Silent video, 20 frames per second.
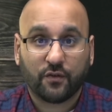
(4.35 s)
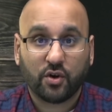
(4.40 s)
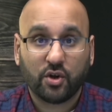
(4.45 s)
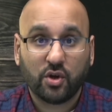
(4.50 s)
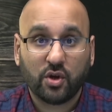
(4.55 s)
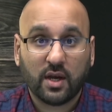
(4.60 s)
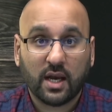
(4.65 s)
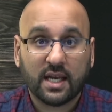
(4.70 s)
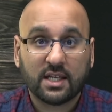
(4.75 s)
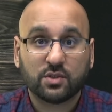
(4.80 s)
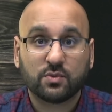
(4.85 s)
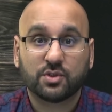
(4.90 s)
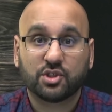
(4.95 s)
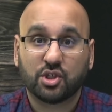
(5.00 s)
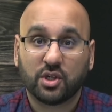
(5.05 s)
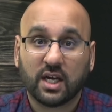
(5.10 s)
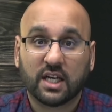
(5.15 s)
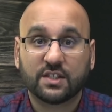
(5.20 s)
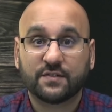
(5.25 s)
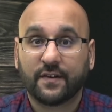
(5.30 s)
you guys, which you
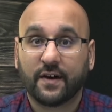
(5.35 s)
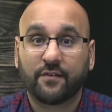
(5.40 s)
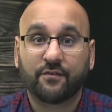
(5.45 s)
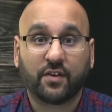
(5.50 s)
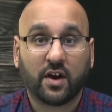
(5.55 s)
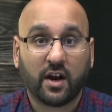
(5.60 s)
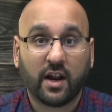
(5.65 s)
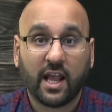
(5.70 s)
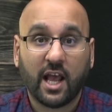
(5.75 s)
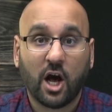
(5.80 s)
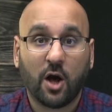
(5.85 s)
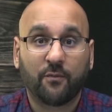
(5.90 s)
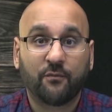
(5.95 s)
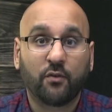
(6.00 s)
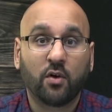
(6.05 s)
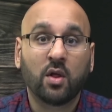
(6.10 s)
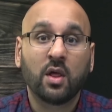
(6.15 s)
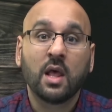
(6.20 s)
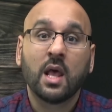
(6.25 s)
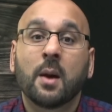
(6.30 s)
guys found very
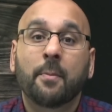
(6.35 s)
helpful.